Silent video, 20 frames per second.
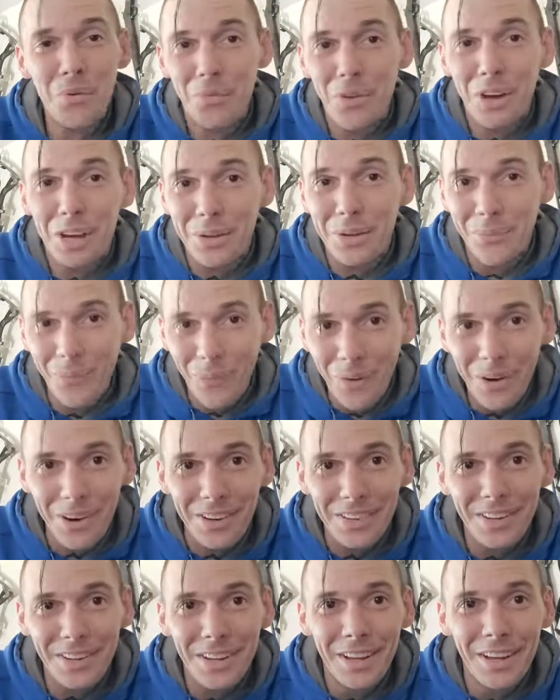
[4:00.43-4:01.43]
fucking
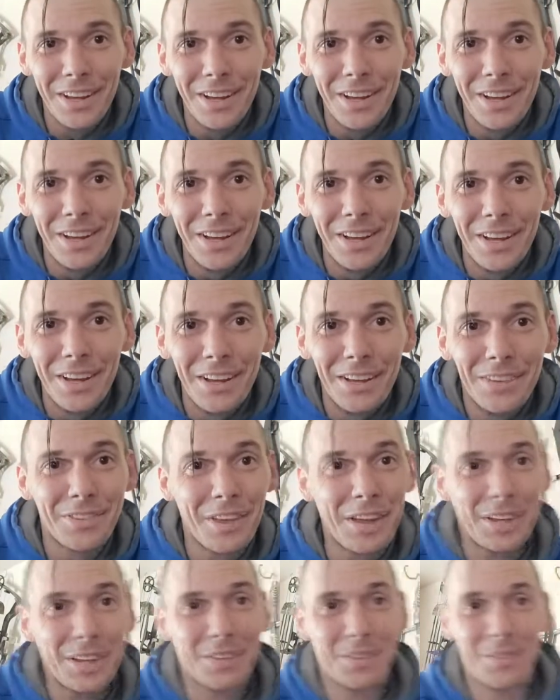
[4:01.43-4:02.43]
worked. It's
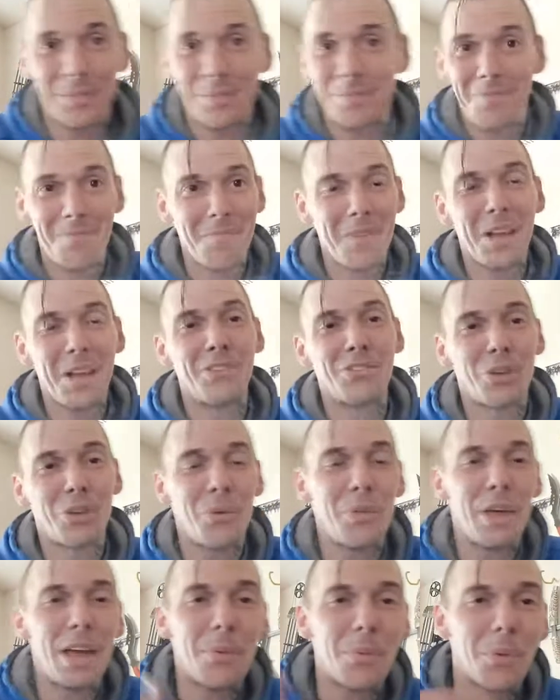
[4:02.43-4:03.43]
like, and
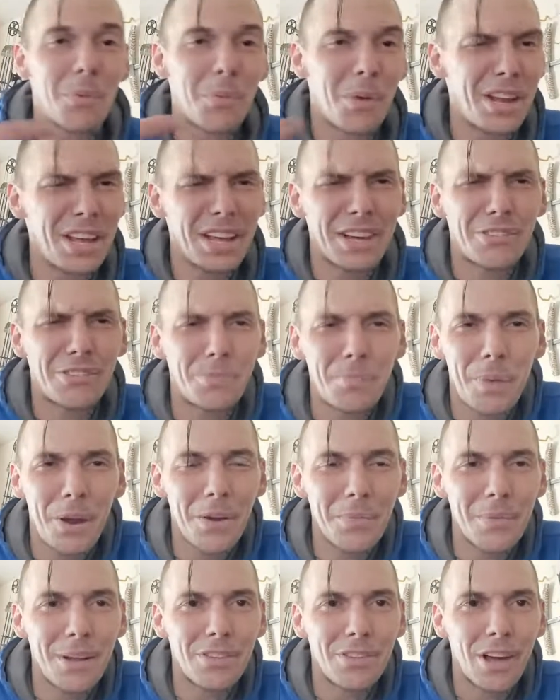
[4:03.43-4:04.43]
so they were running
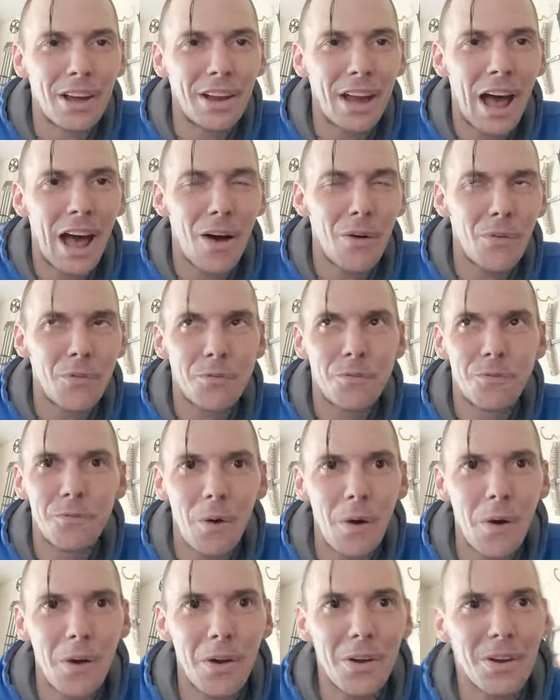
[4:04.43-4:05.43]
experiments on how
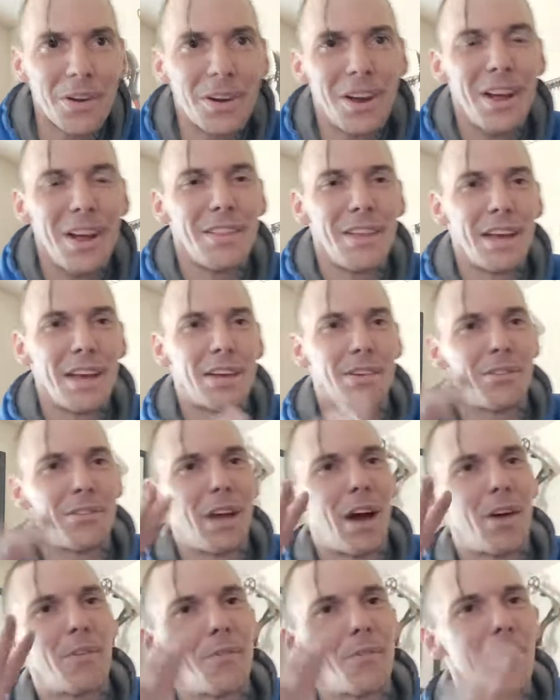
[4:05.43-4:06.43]
far they can
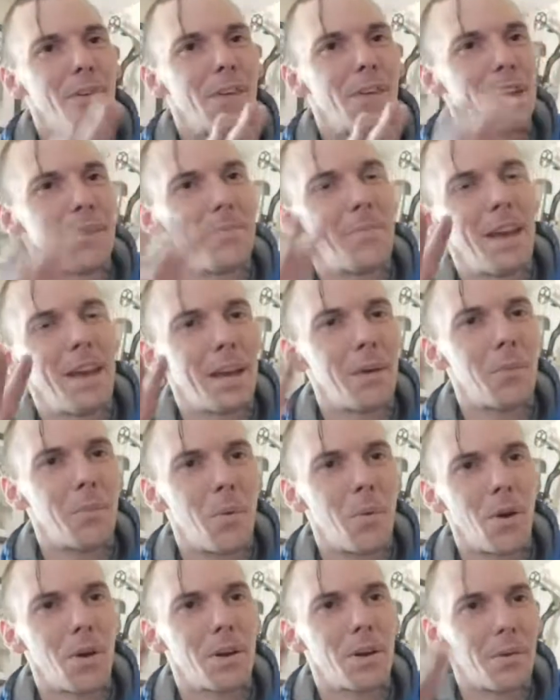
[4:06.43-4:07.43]
make it
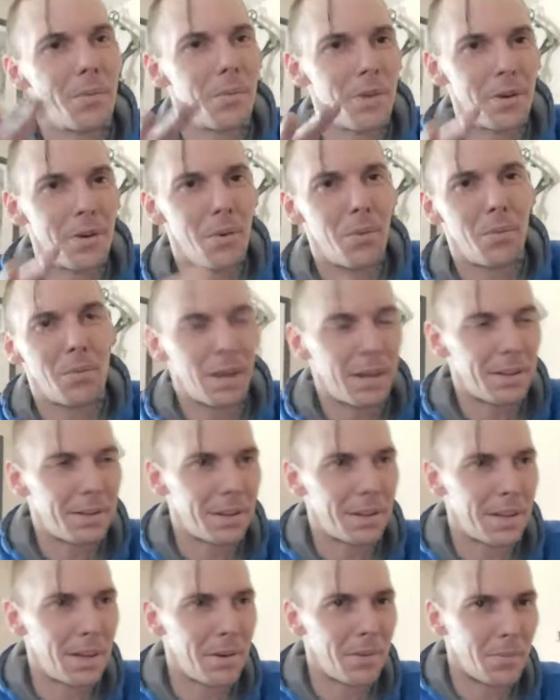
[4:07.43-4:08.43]
work, you know,
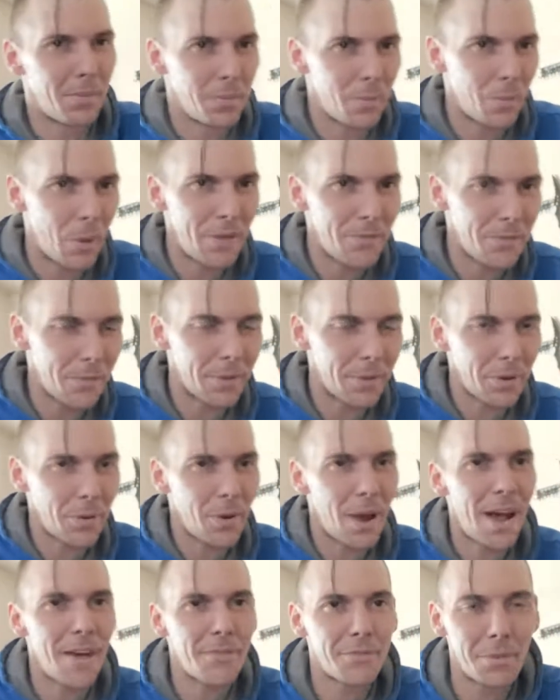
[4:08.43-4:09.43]
like get away from the
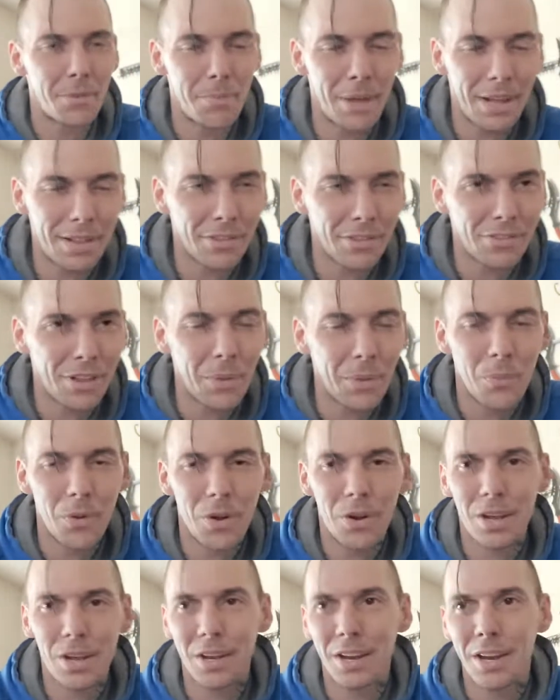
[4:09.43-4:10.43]
craft and make this thing
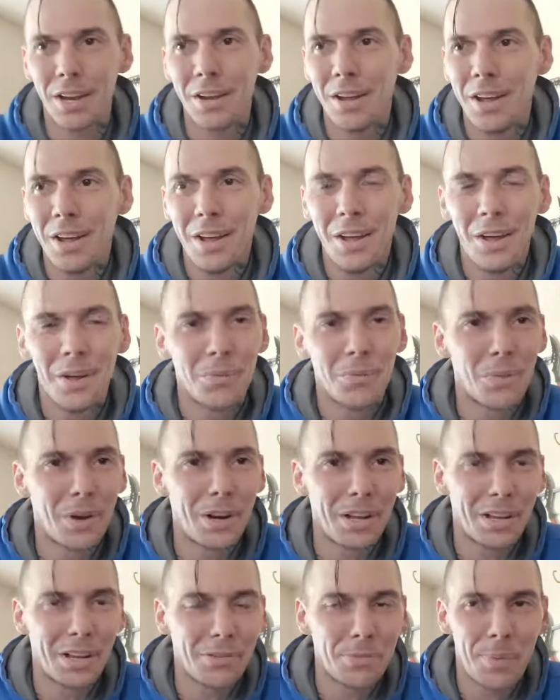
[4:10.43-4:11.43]
work. And then
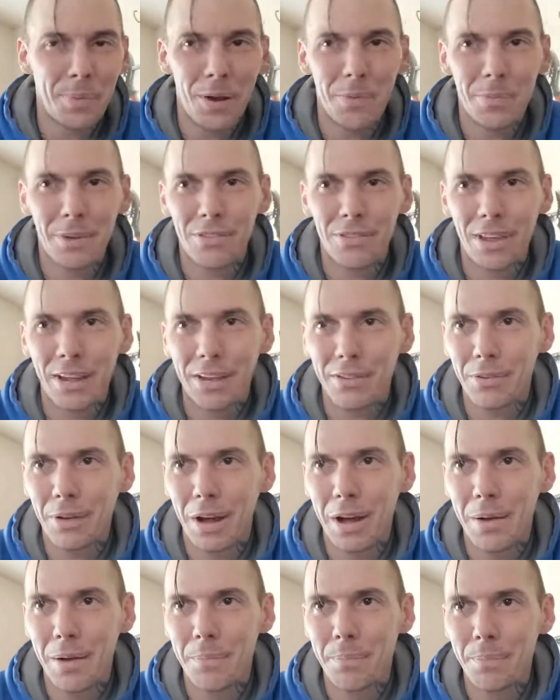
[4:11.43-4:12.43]
running experiments like
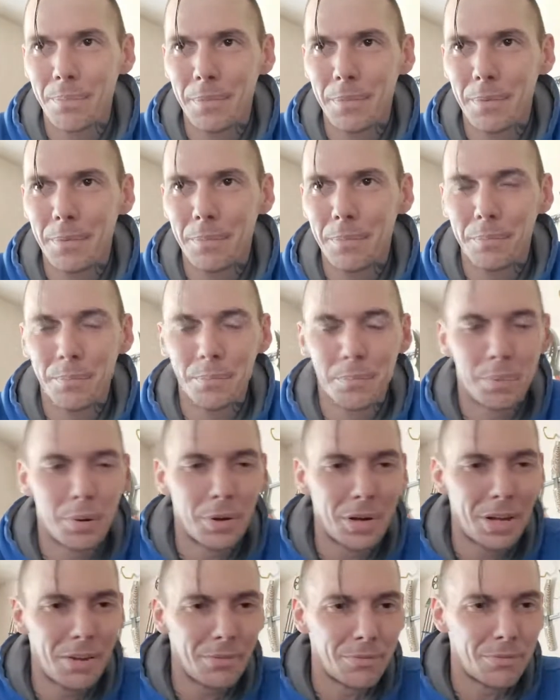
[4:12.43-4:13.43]

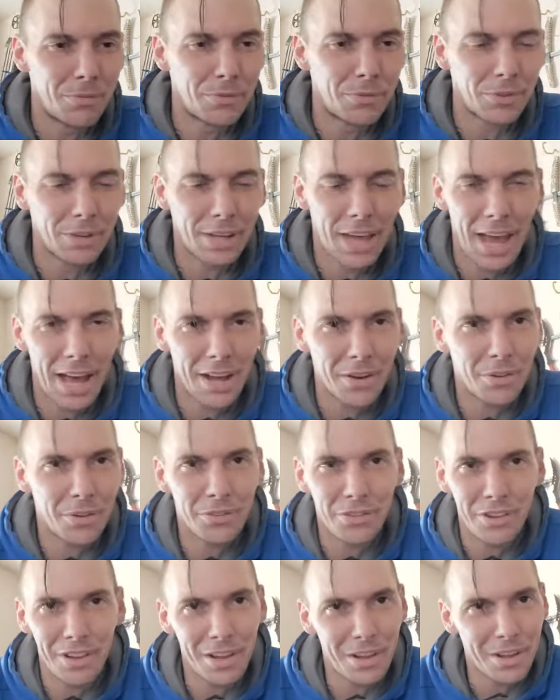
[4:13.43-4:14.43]
putting
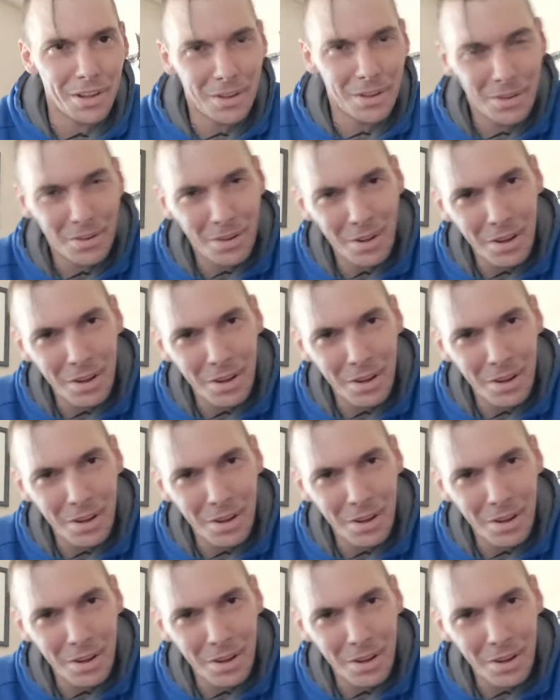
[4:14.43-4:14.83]
candles in the